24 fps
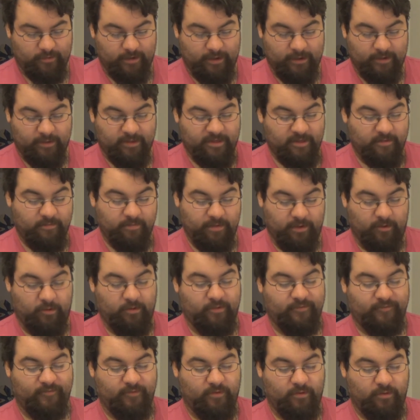It's a
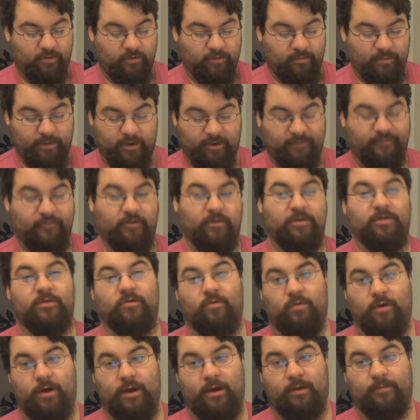beautiful, beautiful
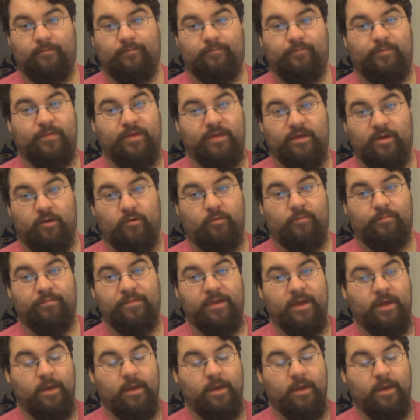story. So...